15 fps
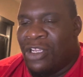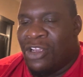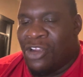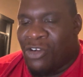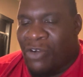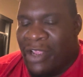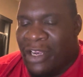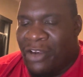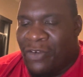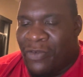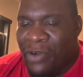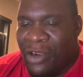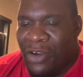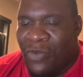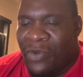creating the
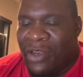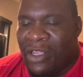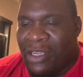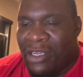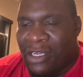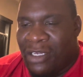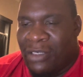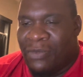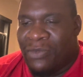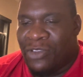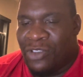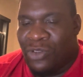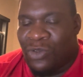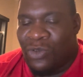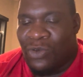rigor, when it comes
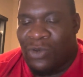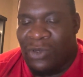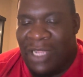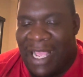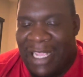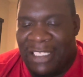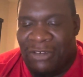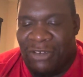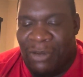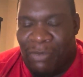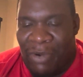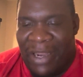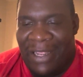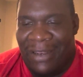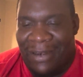to actually
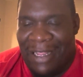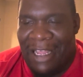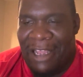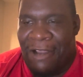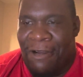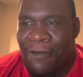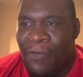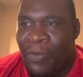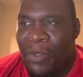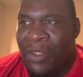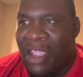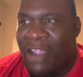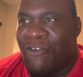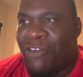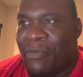breaking down
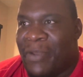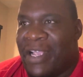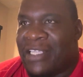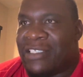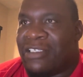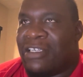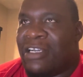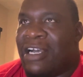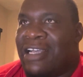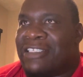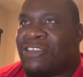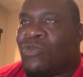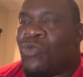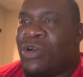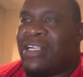information to
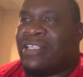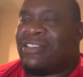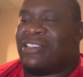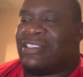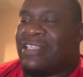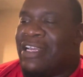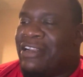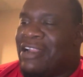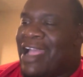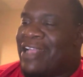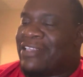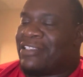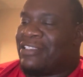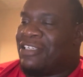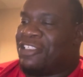us, what is the standard
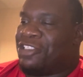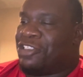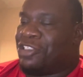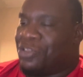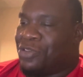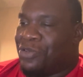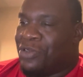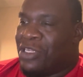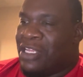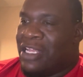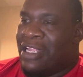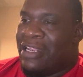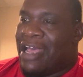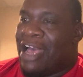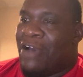asking us to do?
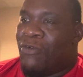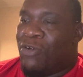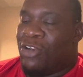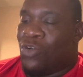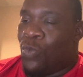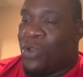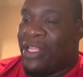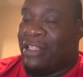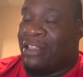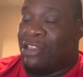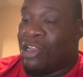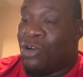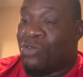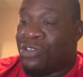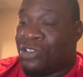Not what do we
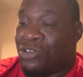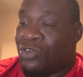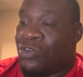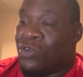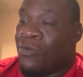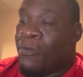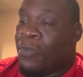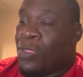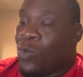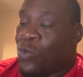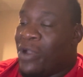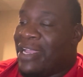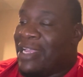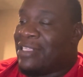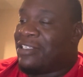know to do.
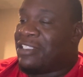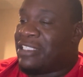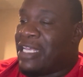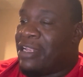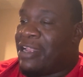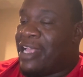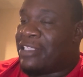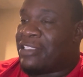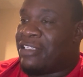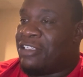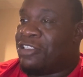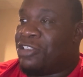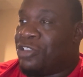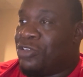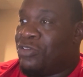What is the standard asking
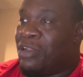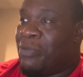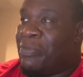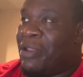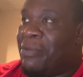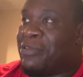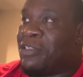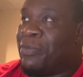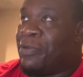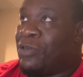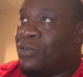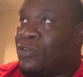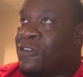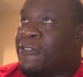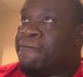us to do and be able to
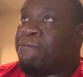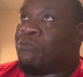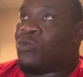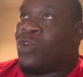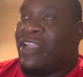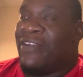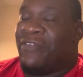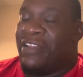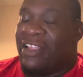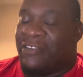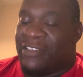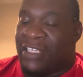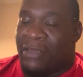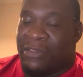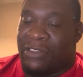produce, even
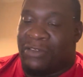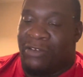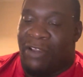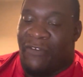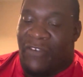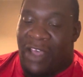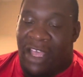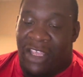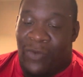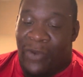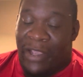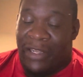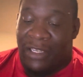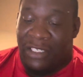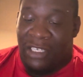if come to
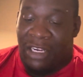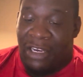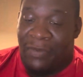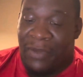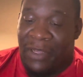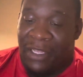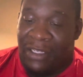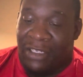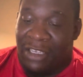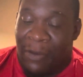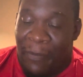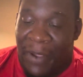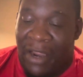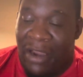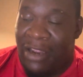evaluate, determine,
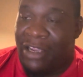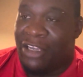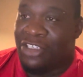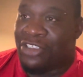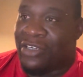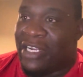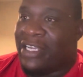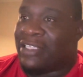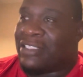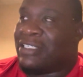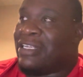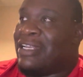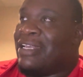compare and contrast